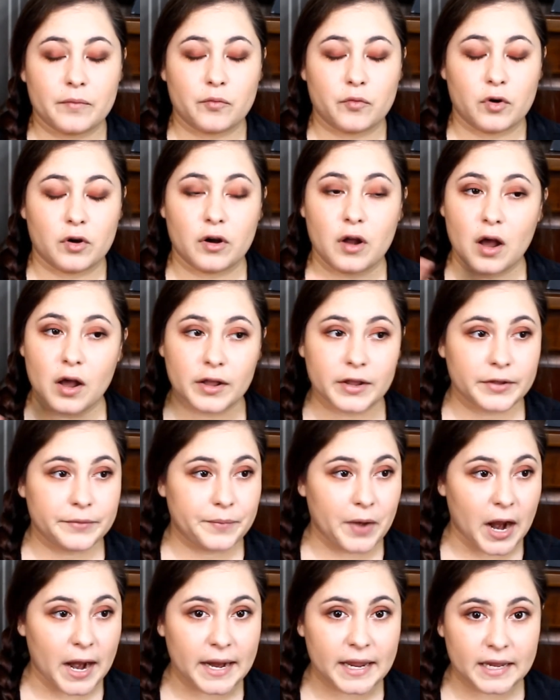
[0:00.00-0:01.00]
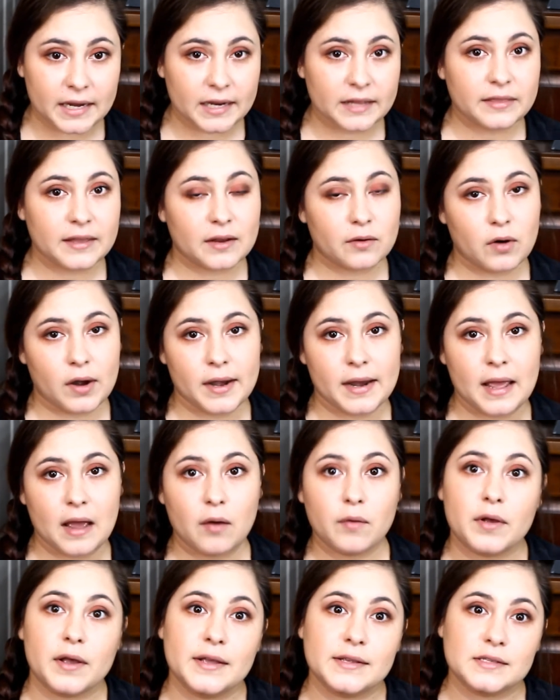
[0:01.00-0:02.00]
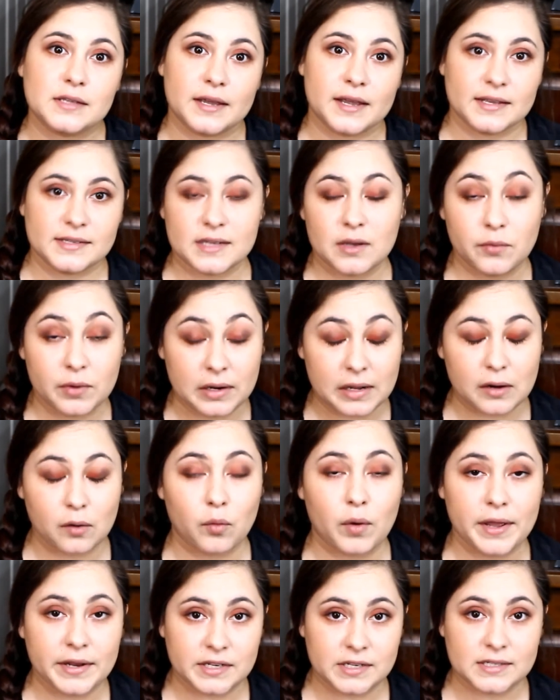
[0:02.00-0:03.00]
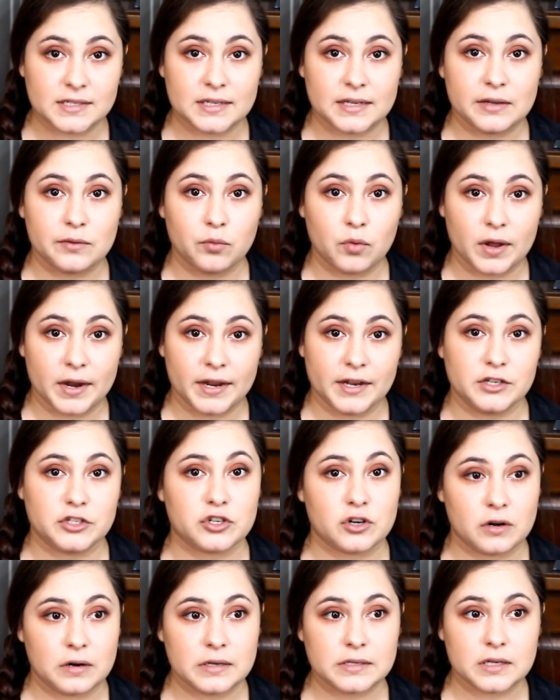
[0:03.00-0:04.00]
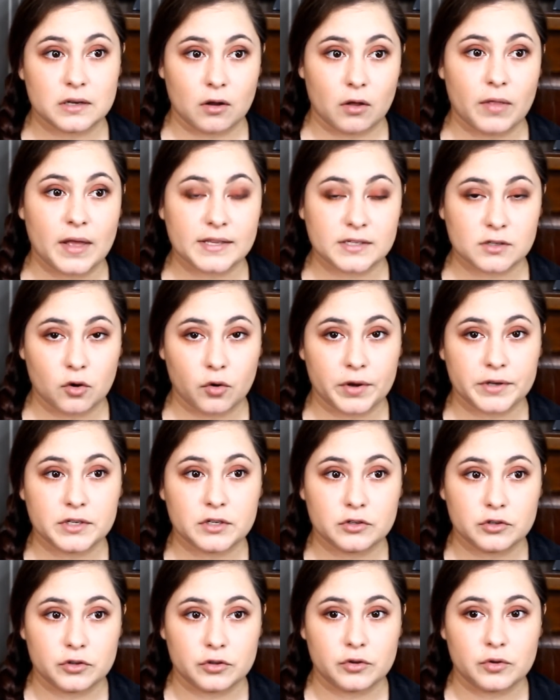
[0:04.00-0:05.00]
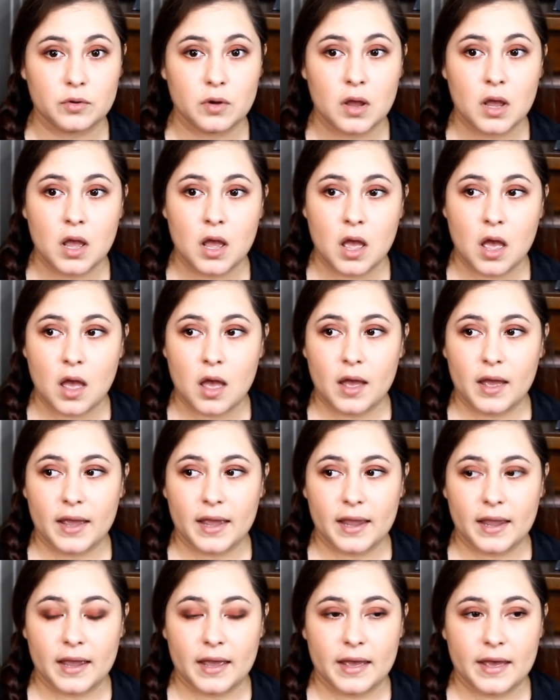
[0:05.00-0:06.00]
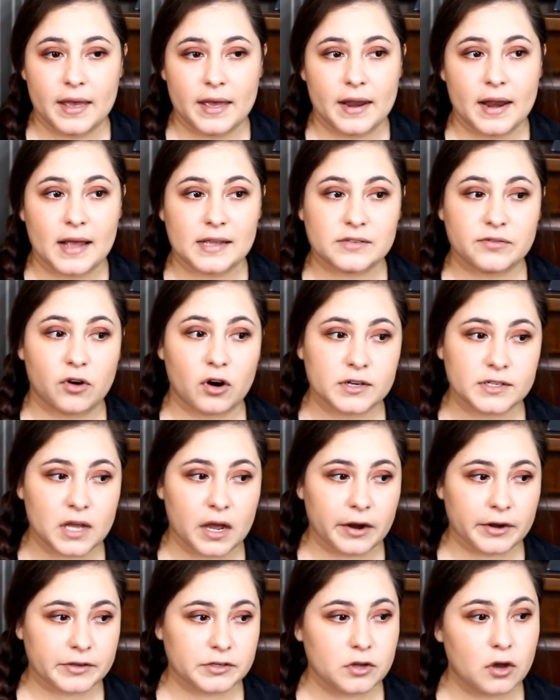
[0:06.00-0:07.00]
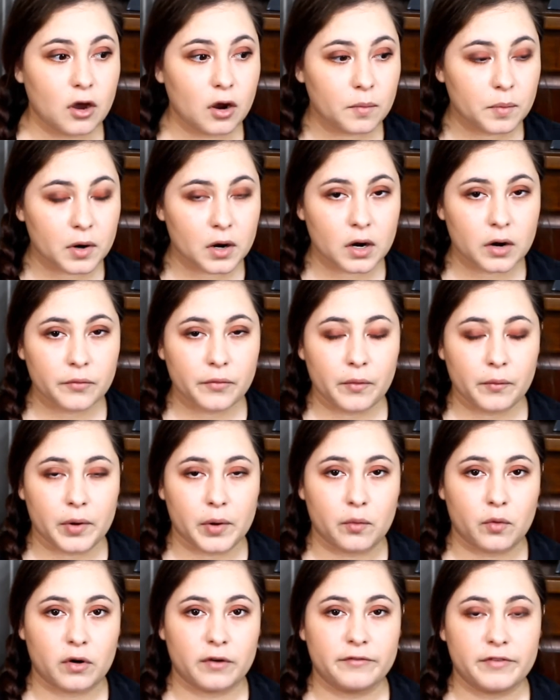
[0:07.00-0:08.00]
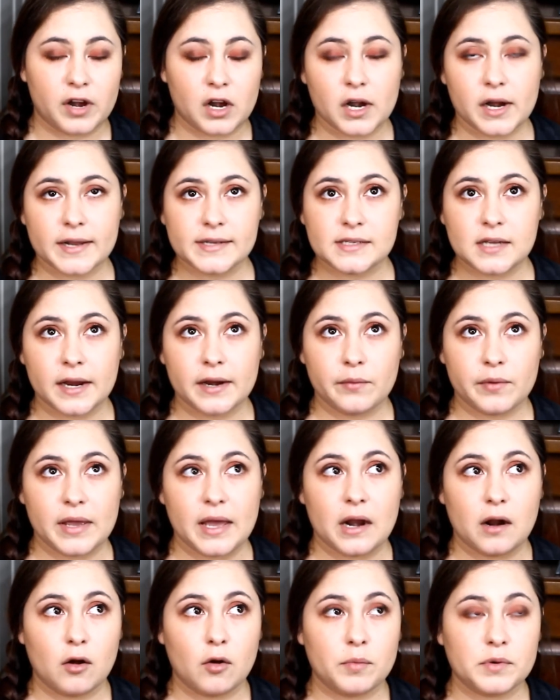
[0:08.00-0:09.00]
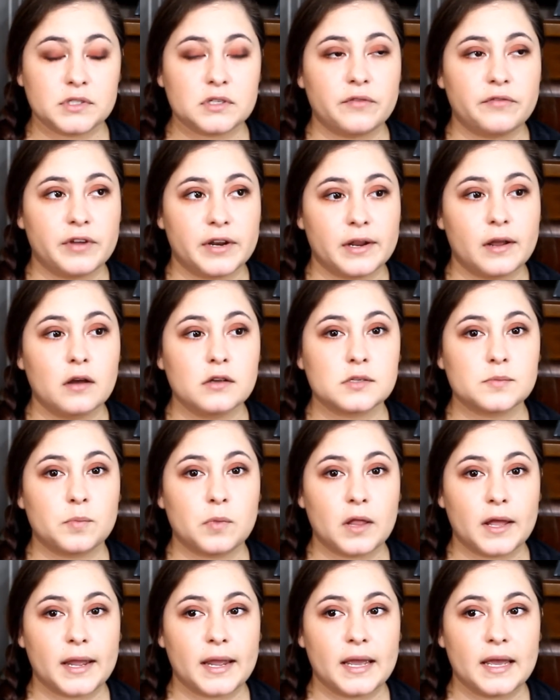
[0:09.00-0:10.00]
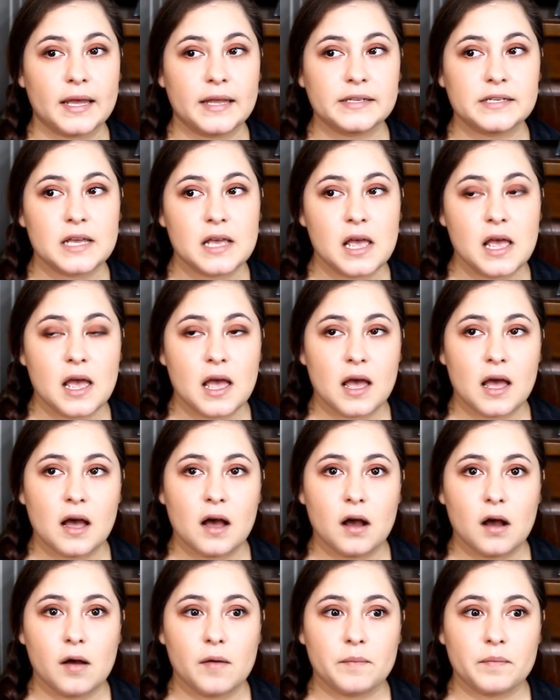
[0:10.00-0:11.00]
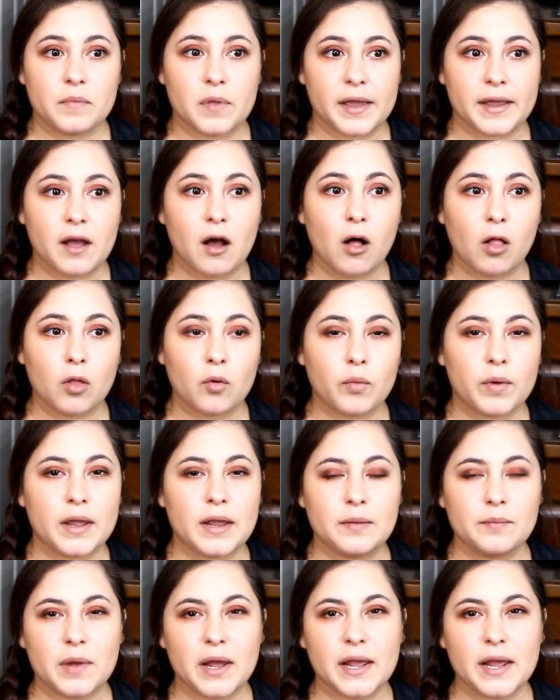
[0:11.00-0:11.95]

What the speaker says: We're not buying anything right now because, like I said, we need to wait to see what insurance and all that's going to do. And as far as October, we were very excited. We had a whole bunch of videos planned, like Halloween